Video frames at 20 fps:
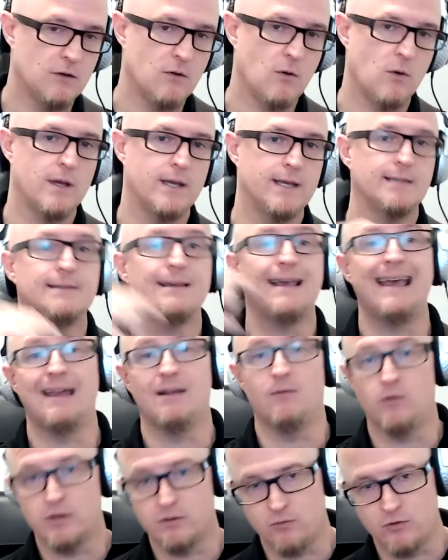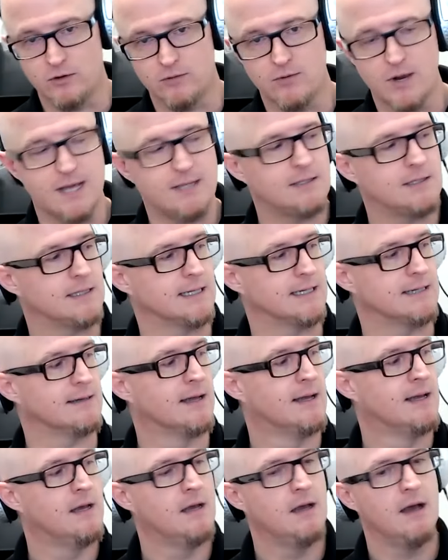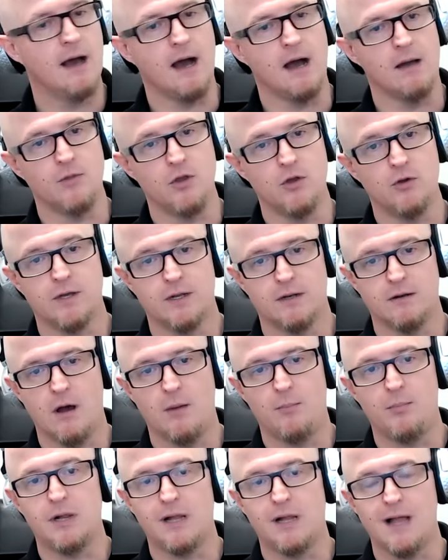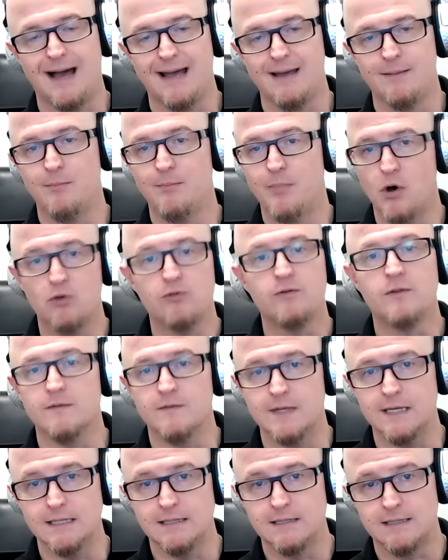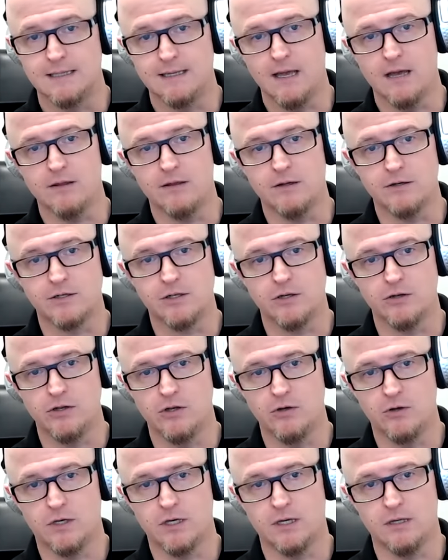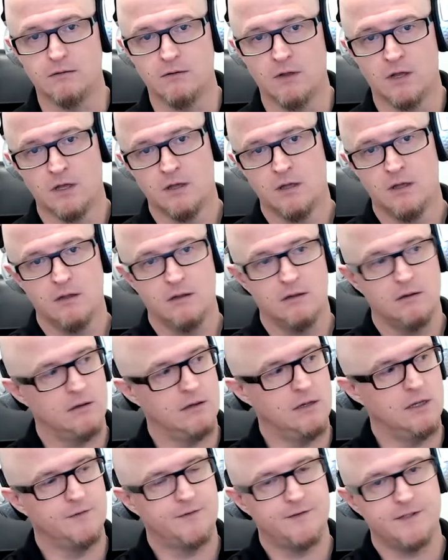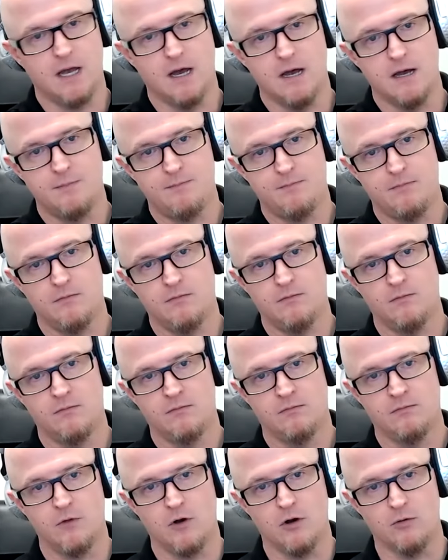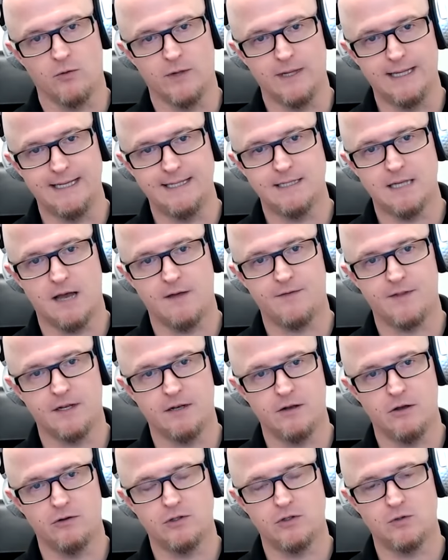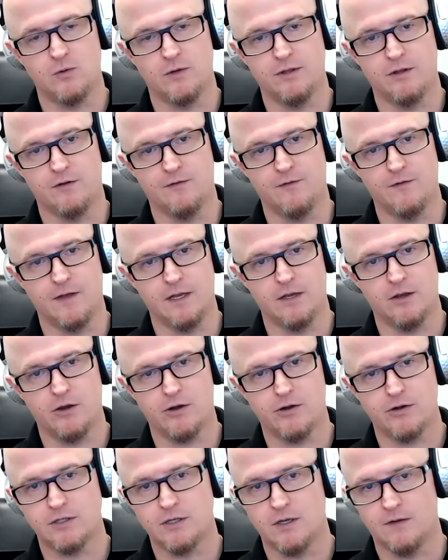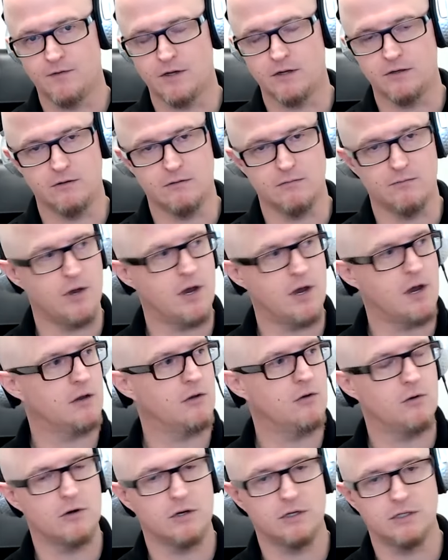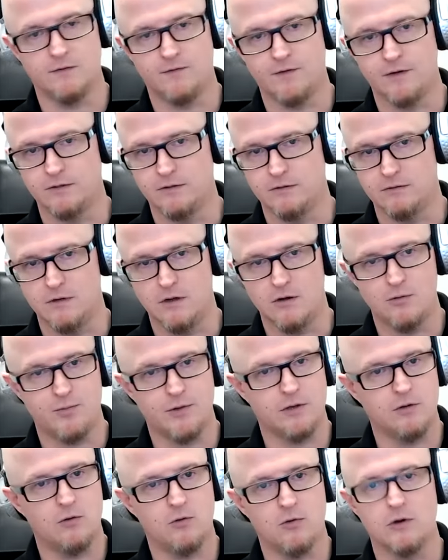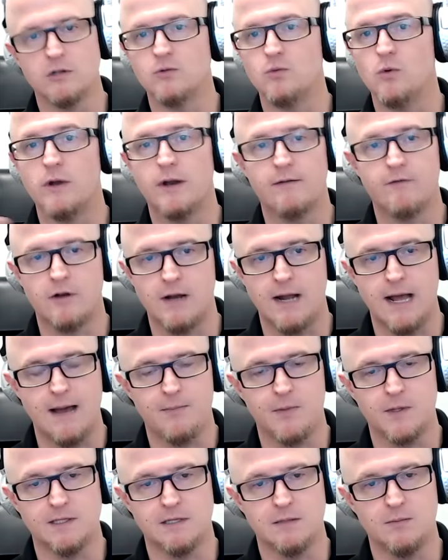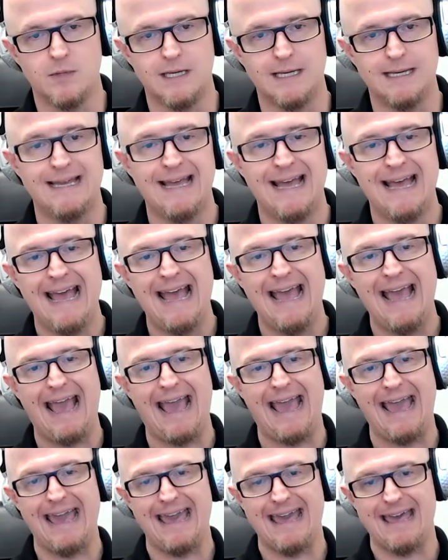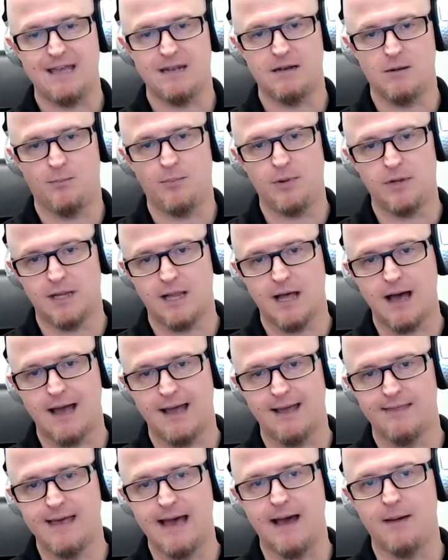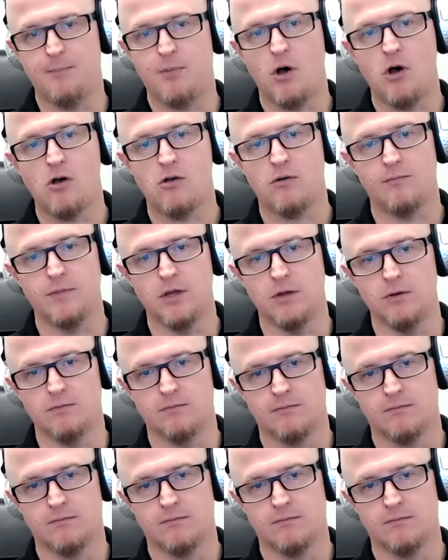noise and when we're resting, you can apply both of these together. So you can lift up or release off the notes with your fingers if you're doing bar chords, if you're doing open chords, whatever it happens to be, and apply that palm mute.